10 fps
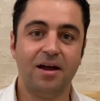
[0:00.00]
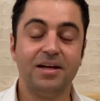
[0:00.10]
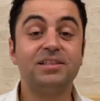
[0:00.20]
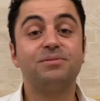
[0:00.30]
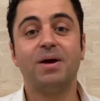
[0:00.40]

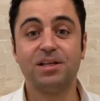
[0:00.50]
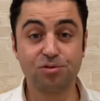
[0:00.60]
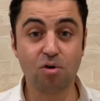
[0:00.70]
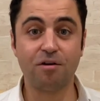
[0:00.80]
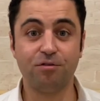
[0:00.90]
It's best
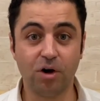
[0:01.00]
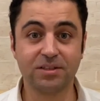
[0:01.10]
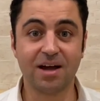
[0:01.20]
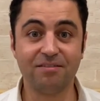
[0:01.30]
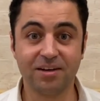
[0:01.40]
to avoid
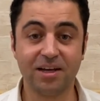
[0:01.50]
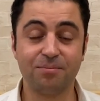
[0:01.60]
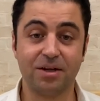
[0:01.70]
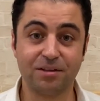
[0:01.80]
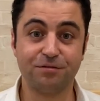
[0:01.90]
traveling,
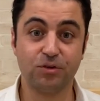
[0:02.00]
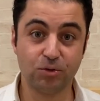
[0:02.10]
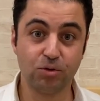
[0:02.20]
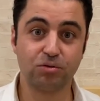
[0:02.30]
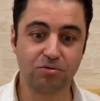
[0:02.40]
but if you
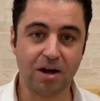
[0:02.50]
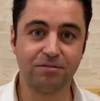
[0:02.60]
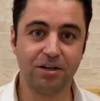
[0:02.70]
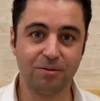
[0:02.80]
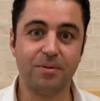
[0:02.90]
do
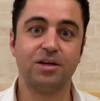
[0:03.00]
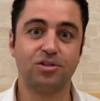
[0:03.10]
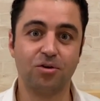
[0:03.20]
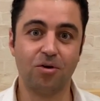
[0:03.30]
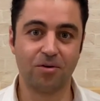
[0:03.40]
travel, make
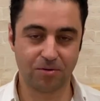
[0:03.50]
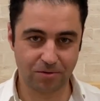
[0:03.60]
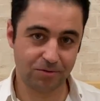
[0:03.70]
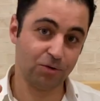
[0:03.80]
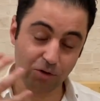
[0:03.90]
sure
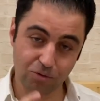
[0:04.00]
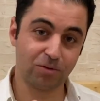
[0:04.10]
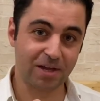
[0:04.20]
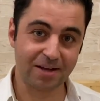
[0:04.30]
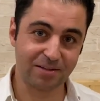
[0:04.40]
not to
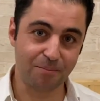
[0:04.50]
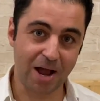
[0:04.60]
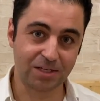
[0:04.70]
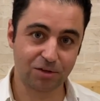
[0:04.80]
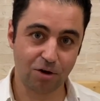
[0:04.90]
take the
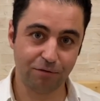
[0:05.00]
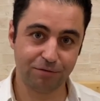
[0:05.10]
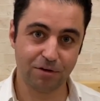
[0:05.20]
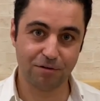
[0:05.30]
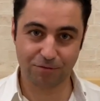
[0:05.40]
mask off
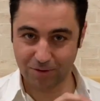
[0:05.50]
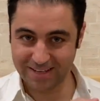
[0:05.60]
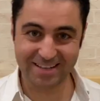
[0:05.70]
for the